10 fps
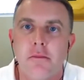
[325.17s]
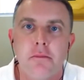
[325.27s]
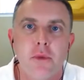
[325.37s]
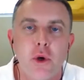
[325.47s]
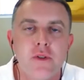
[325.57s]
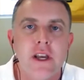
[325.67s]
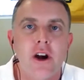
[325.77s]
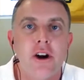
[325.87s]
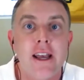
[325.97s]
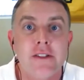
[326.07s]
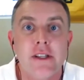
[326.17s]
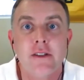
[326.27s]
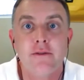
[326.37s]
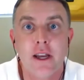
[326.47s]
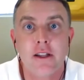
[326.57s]
using our assets
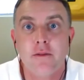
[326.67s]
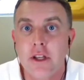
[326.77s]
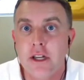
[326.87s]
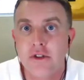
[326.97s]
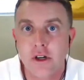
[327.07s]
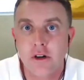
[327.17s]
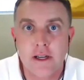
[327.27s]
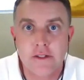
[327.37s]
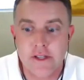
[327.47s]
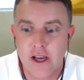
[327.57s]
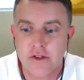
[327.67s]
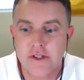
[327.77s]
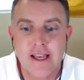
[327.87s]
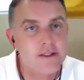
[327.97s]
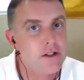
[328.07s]
effectively to generate sales,
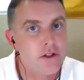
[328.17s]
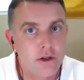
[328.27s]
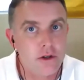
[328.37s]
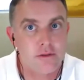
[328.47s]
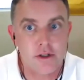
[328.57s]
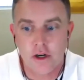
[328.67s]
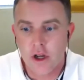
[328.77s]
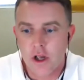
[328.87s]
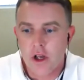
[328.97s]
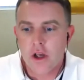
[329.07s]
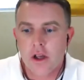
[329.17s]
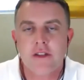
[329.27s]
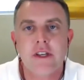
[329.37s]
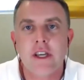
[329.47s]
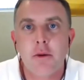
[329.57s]
asset turnover?
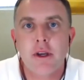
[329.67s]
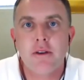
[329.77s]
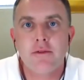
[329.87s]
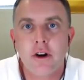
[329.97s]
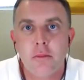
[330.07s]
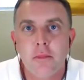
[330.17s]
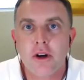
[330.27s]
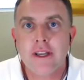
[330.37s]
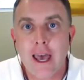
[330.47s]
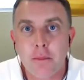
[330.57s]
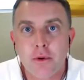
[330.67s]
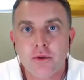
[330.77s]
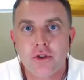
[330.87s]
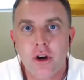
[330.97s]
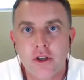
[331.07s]
Is it coming from our capital
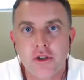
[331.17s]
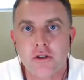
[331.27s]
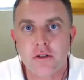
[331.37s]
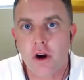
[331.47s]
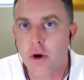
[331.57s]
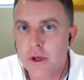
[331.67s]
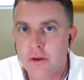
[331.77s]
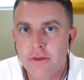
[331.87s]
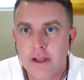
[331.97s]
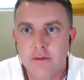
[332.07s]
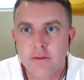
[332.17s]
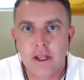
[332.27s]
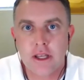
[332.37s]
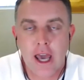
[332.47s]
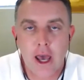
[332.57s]
structure? Are we effectively
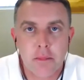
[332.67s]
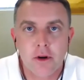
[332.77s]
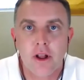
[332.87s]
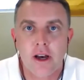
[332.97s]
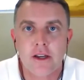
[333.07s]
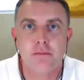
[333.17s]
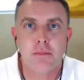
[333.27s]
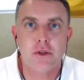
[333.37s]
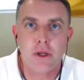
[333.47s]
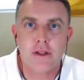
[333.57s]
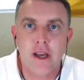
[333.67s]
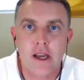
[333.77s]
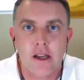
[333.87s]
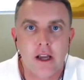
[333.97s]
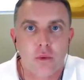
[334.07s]
capitalized between debt
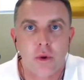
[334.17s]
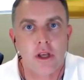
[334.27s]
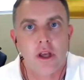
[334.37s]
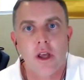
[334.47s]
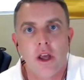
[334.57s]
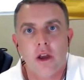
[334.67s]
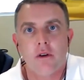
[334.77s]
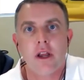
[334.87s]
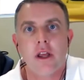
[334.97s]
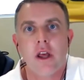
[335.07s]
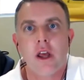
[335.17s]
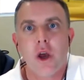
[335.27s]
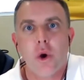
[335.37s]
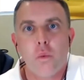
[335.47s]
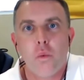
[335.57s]
and equity, right?
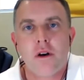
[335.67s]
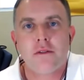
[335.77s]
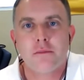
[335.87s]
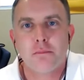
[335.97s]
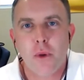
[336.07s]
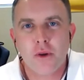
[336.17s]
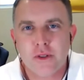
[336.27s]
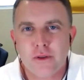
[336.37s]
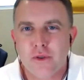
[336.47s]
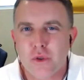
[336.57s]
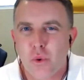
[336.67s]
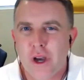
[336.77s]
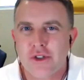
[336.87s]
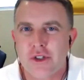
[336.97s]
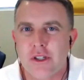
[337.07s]
Well, most of those
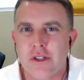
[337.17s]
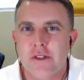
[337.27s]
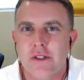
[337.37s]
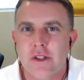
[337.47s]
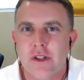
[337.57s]
questions